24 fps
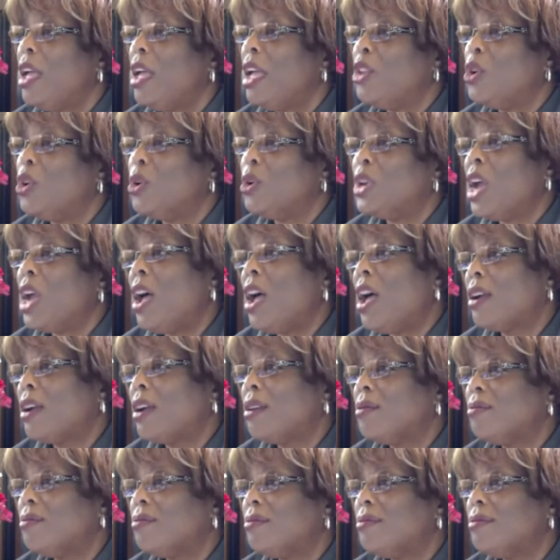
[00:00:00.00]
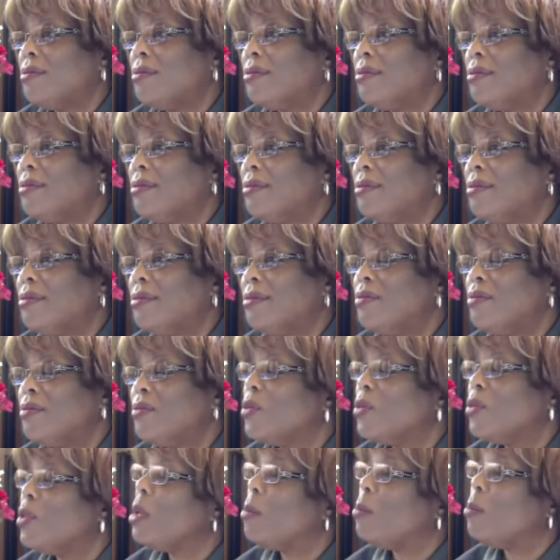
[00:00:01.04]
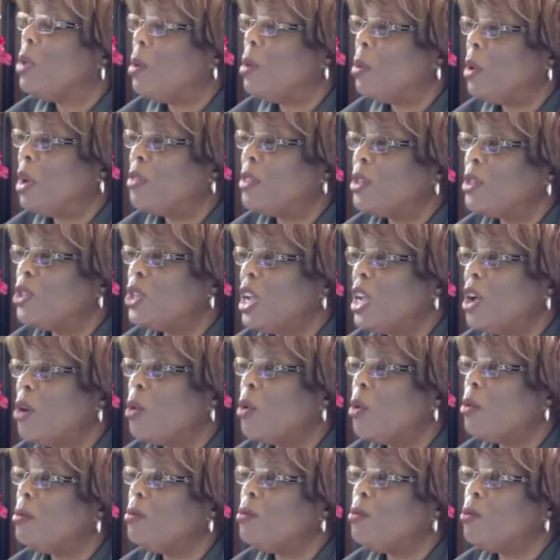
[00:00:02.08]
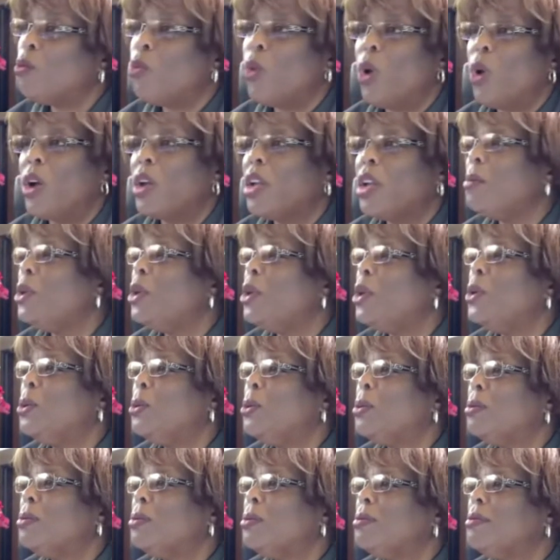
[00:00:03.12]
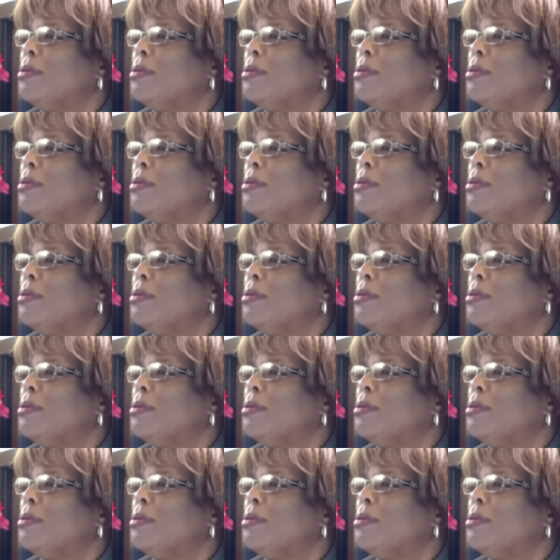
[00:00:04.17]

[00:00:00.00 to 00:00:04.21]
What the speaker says: And you're young. People at the jail would welcome you,